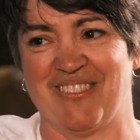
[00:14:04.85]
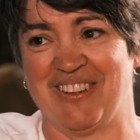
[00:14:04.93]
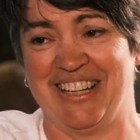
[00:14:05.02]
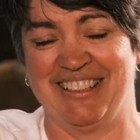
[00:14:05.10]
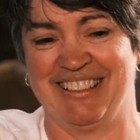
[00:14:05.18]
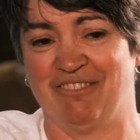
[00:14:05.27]
I
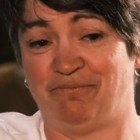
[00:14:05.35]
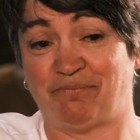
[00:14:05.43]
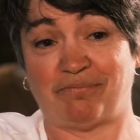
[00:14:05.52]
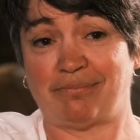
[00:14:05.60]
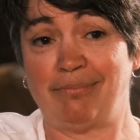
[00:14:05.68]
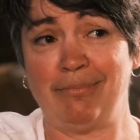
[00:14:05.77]
mean,
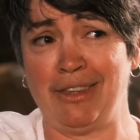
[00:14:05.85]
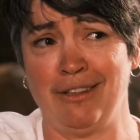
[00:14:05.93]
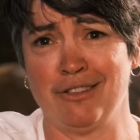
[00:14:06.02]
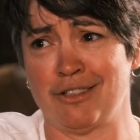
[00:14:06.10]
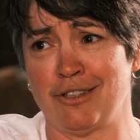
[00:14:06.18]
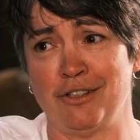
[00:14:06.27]

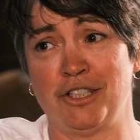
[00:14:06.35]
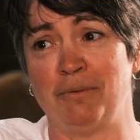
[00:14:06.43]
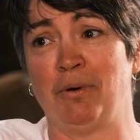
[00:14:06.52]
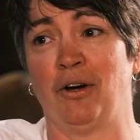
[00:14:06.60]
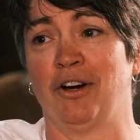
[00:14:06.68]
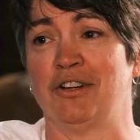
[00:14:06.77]
there's 30
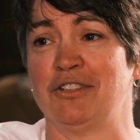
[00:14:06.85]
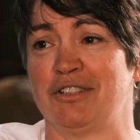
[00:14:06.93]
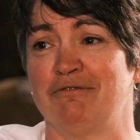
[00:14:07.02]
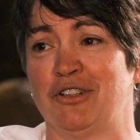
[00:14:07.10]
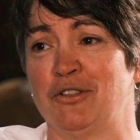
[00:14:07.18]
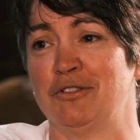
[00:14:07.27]
partners
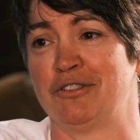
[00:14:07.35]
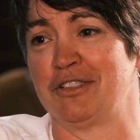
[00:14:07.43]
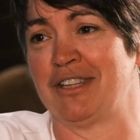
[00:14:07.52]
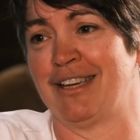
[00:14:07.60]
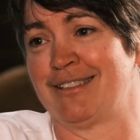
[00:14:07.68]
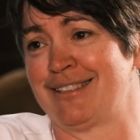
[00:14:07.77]
involved, and
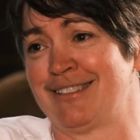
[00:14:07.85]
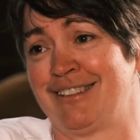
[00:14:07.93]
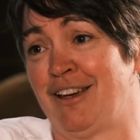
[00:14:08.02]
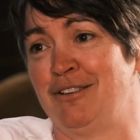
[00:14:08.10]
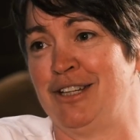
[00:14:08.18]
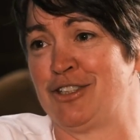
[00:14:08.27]
that's
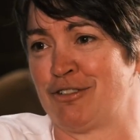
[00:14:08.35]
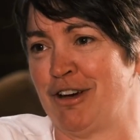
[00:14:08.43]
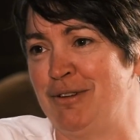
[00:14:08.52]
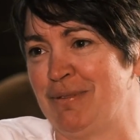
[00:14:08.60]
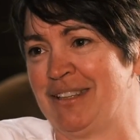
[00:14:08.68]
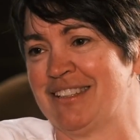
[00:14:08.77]
only
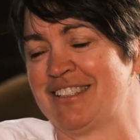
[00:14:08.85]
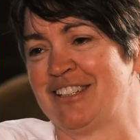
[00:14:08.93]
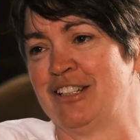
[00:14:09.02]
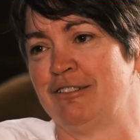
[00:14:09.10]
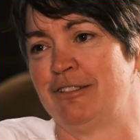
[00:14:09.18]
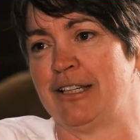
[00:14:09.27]
scraping the
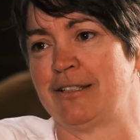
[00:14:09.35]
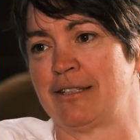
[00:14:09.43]
surface.